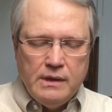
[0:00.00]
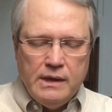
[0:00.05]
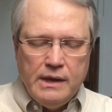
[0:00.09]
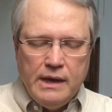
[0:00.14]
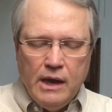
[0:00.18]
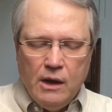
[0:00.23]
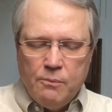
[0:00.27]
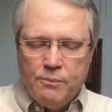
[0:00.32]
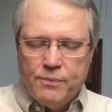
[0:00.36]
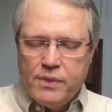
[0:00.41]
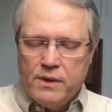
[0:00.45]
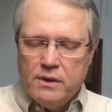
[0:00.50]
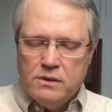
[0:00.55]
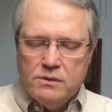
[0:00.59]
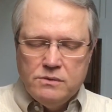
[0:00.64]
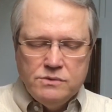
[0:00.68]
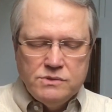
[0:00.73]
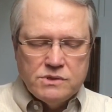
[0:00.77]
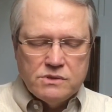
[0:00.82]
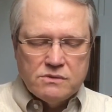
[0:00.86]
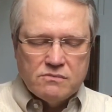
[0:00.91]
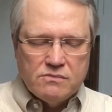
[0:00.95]
Help
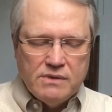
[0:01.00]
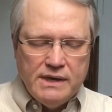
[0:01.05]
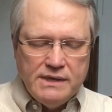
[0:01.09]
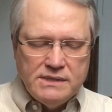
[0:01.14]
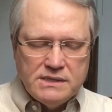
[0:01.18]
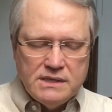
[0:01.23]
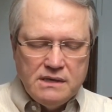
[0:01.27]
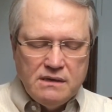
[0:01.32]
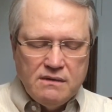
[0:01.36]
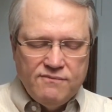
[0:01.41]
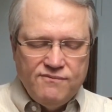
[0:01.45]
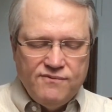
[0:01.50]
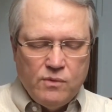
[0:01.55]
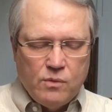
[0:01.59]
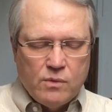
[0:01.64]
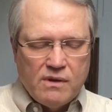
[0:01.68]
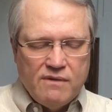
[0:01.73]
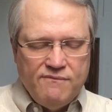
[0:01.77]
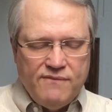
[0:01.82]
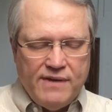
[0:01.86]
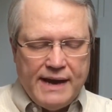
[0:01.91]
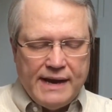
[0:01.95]
those racing
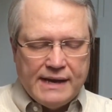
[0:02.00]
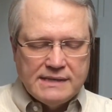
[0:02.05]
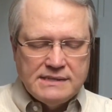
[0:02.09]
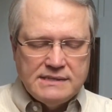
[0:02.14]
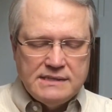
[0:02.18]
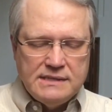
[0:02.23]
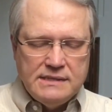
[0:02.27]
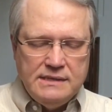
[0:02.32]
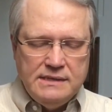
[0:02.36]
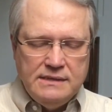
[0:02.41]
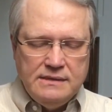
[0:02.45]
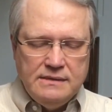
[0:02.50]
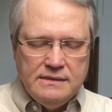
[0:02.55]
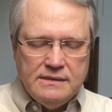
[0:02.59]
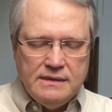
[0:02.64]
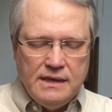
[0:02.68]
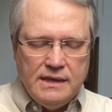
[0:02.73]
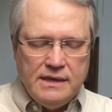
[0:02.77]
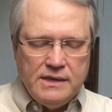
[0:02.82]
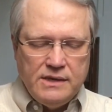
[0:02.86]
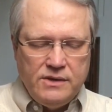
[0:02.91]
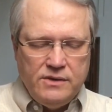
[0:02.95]
for a vaccine
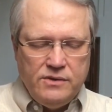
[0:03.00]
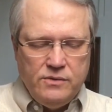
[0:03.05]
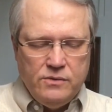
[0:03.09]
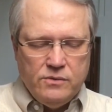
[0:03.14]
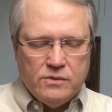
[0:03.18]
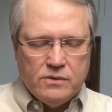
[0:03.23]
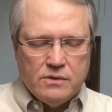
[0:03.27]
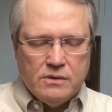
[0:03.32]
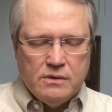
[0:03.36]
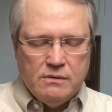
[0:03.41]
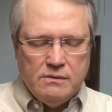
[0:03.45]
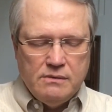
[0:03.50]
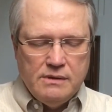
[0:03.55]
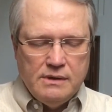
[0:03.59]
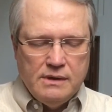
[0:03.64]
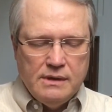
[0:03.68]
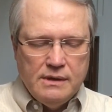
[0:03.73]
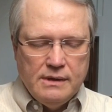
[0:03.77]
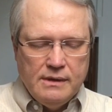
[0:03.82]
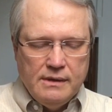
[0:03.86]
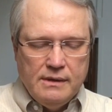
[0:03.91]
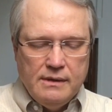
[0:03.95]
and a cure,
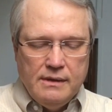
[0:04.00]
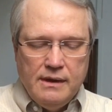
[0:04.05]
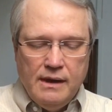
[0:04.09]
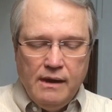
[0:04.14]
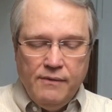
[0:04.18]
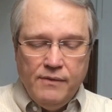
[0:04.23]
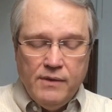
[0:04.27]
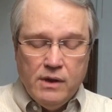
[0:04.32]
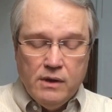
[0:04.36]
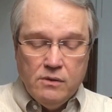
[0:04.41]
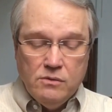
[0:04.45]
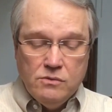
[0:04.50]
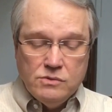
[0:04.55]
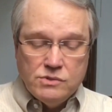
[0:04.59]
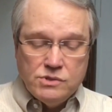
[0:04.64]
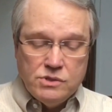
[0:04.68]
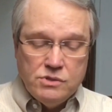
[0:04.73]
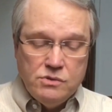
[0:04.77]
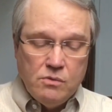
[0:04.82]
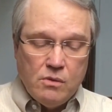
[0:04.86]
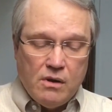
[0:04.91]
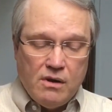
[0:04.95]
and
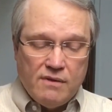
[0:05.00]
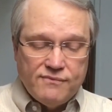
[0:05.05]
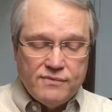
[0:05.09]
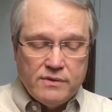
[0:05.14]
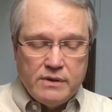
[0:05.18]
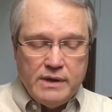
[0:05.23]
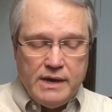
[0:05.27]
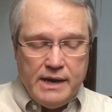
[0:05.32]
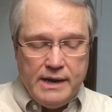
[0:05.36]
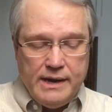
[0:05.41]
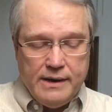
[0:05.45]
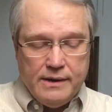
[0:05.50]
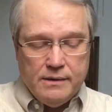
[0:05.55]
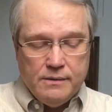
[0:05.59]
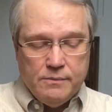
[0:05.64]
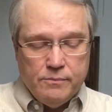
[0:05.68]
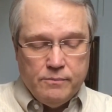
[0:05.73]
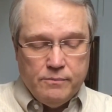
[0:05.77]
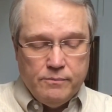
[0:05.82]
those who offer care.